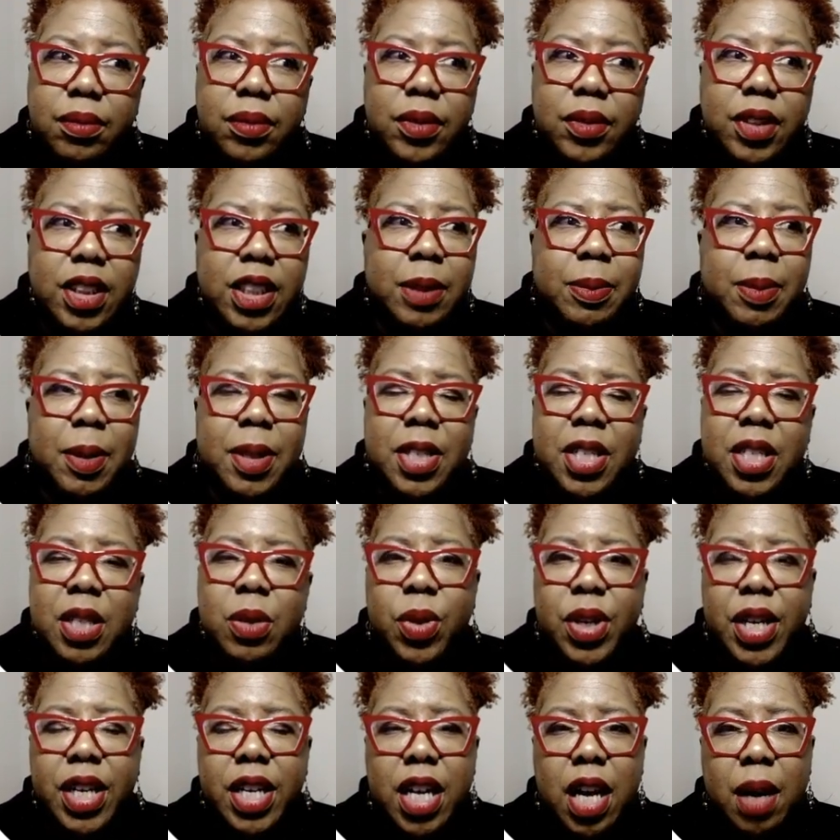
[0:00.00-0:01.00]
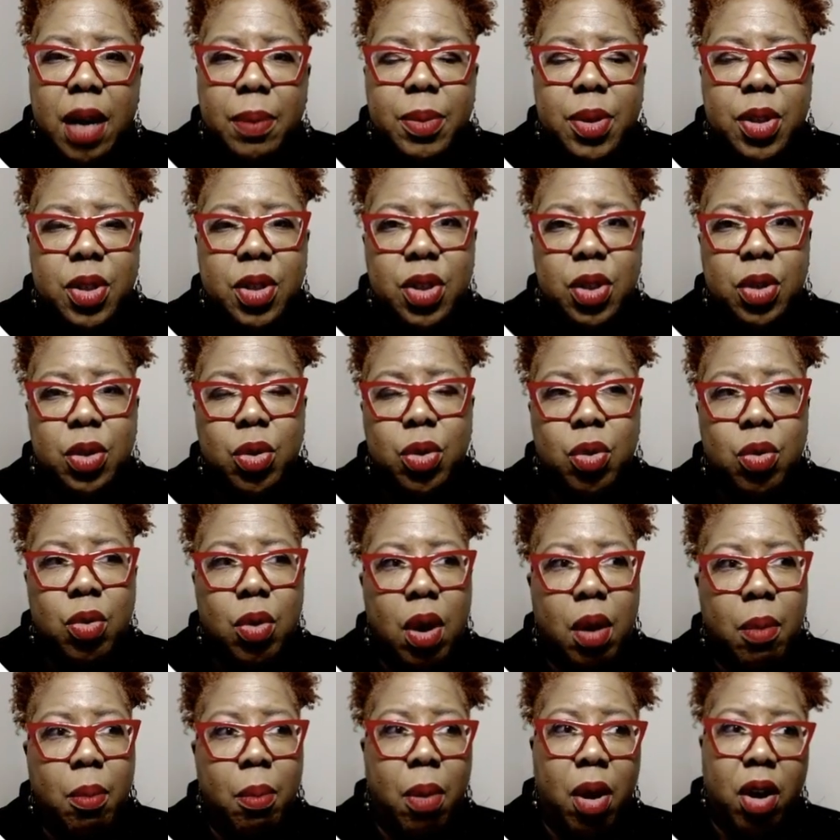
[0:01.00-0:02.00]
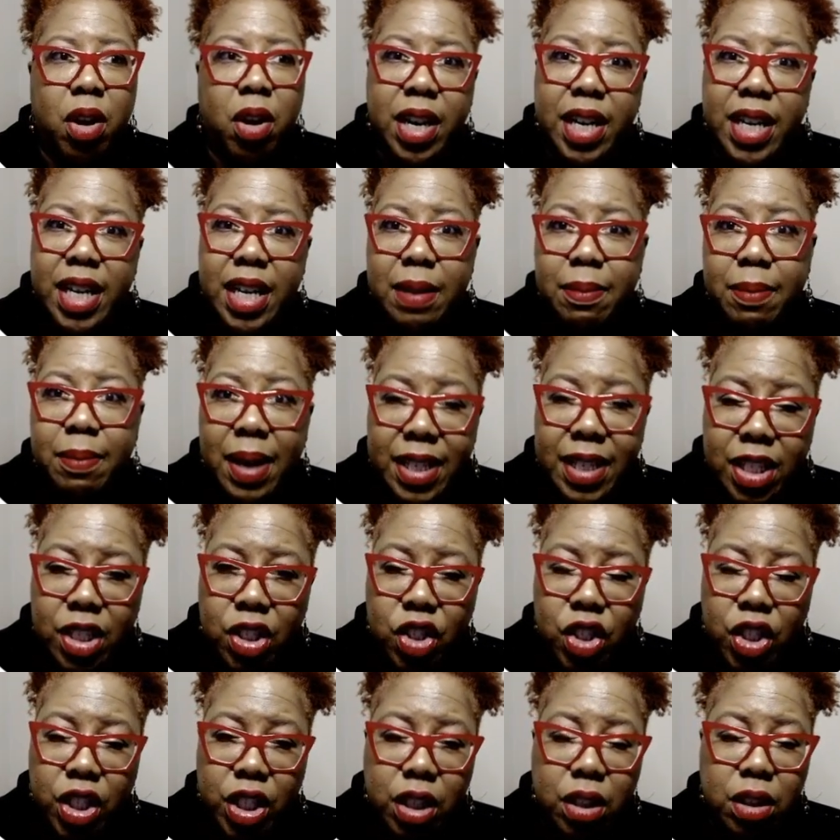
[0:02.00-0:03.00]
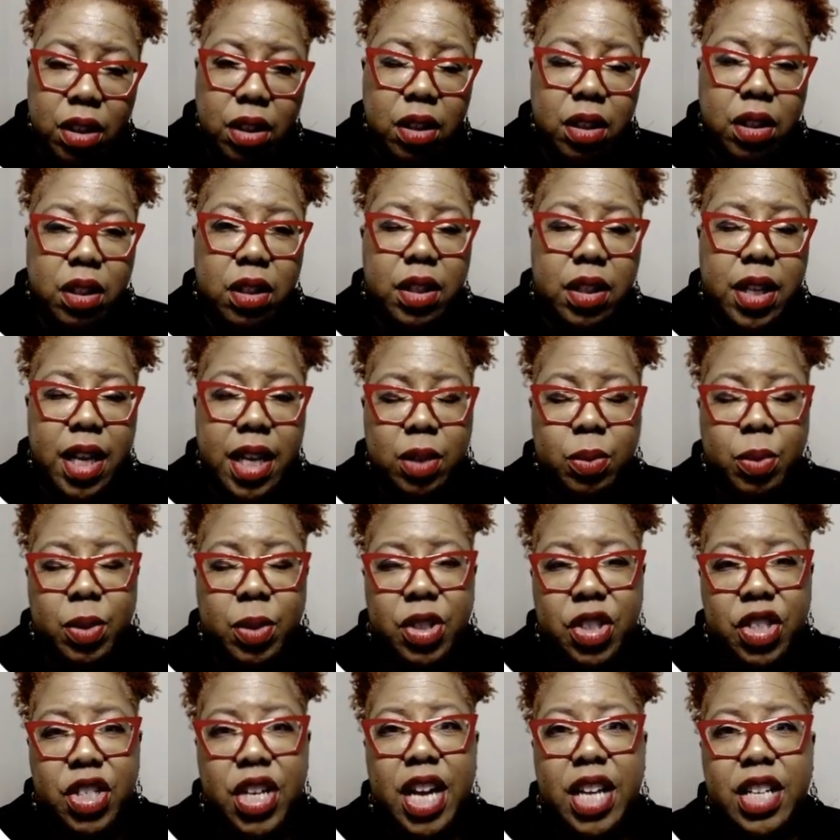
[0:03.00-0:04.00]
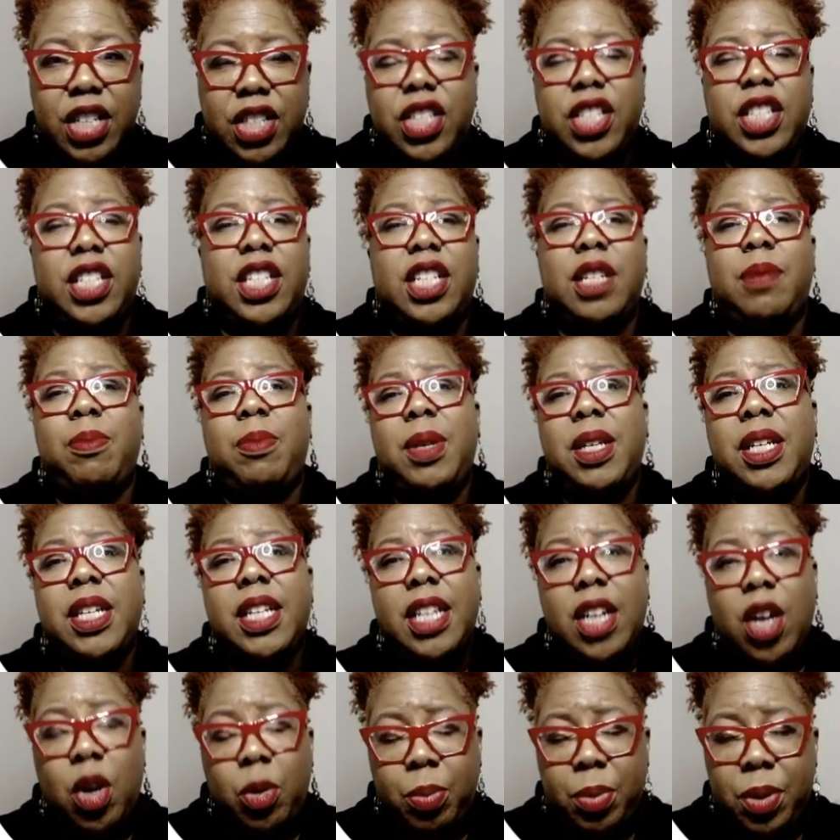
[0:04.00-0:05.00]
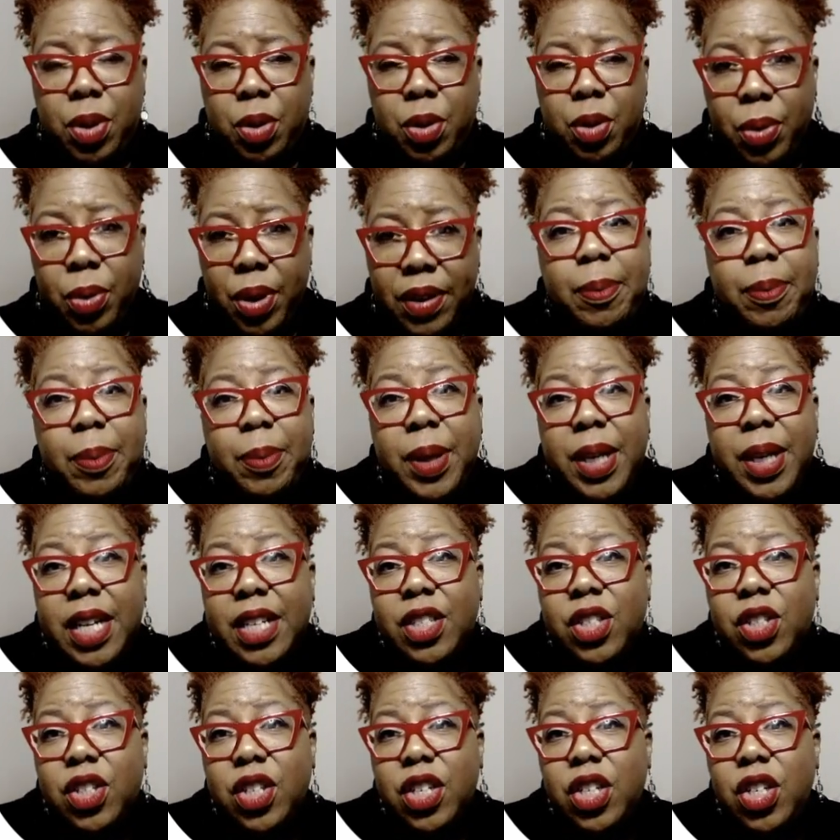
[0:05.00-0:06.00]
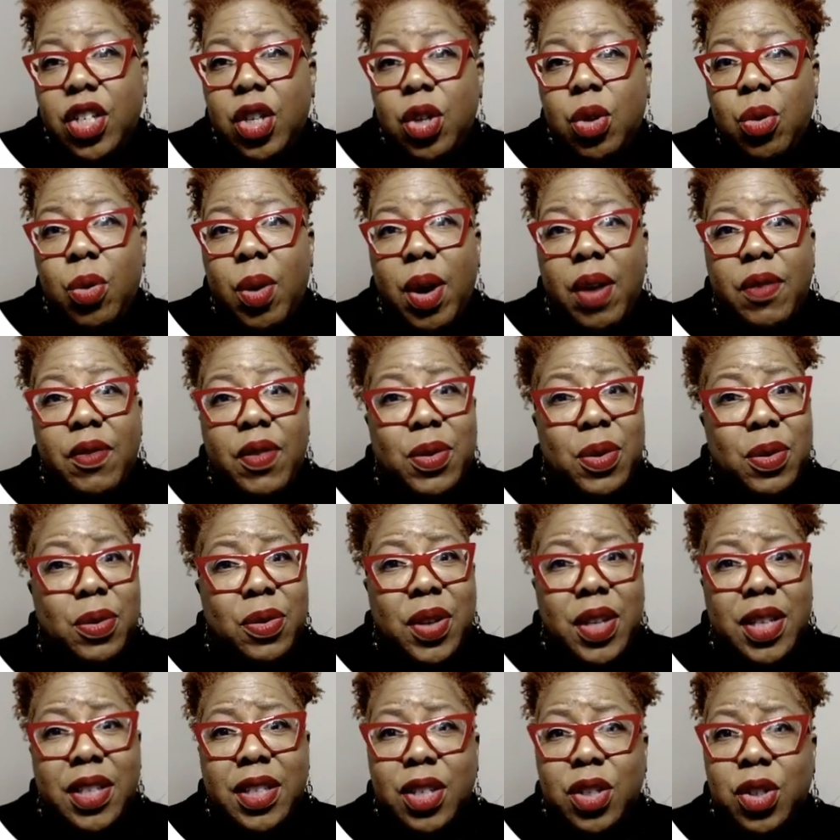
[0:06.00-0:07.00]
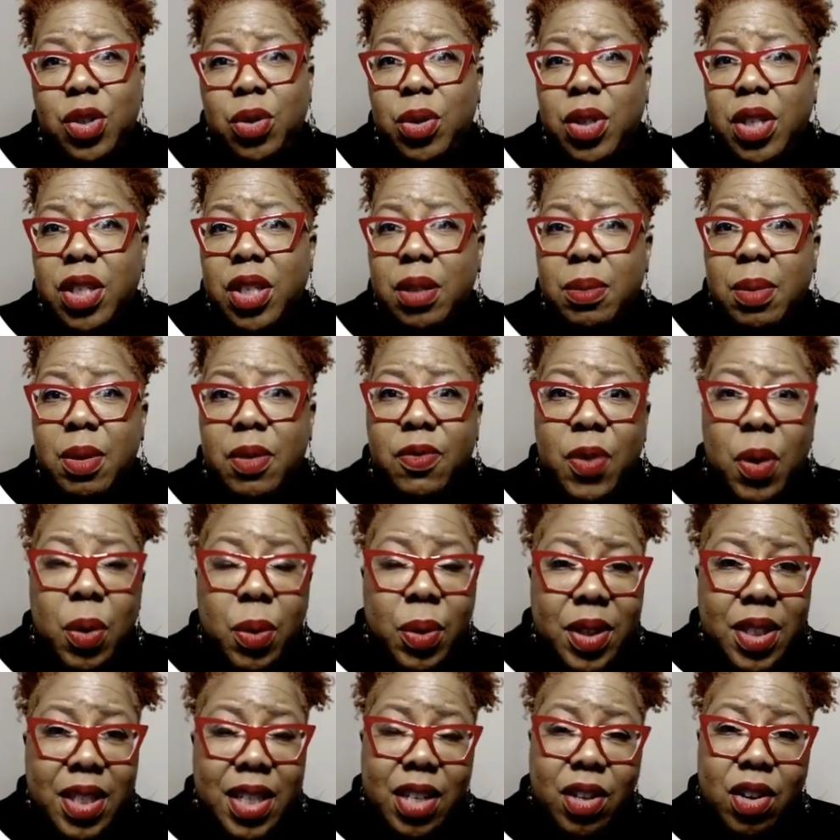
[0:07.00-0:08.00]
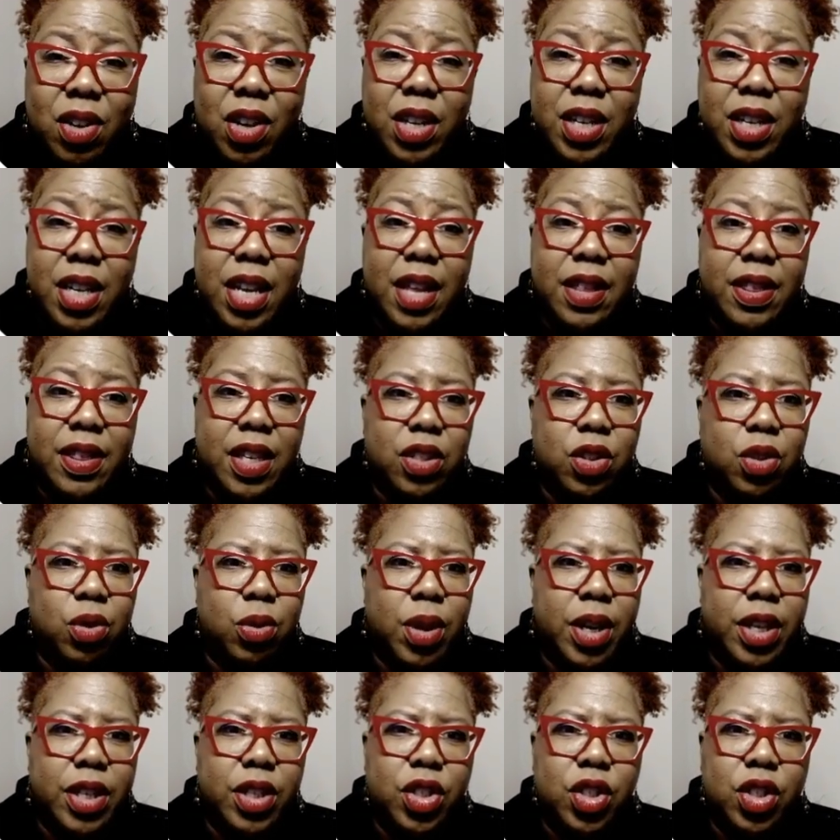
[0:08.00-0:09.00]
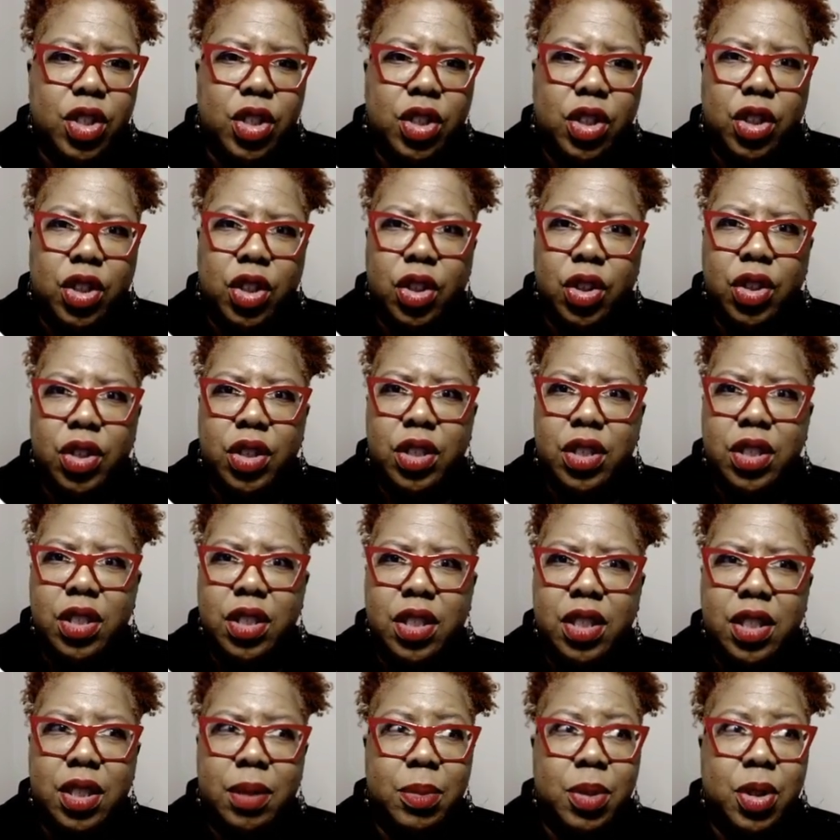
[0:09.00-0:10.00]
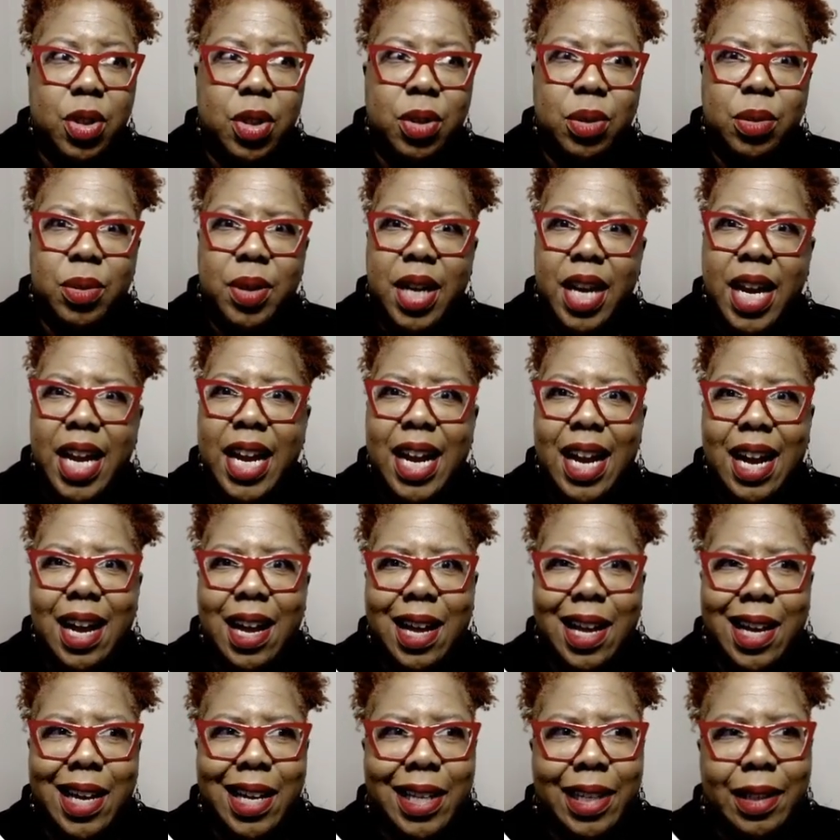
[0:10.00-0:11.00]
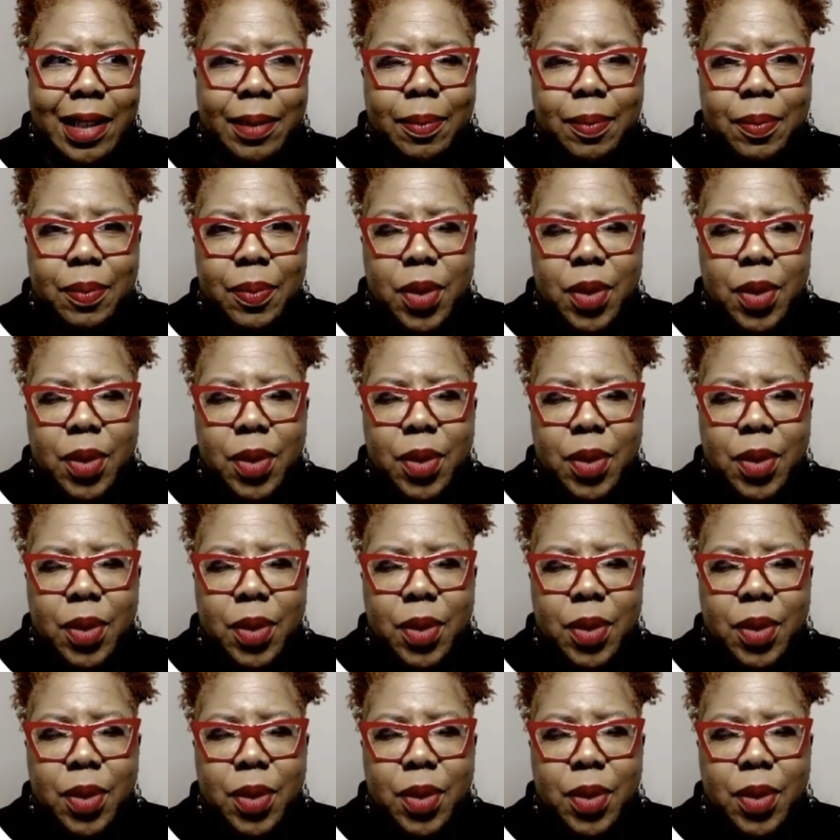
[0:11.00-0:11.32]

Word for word: especially when it comes to uh, marketing messaging, and that's what ChatGTP can help you with because you have other things that you need to be focusing on than trying to learn some new AI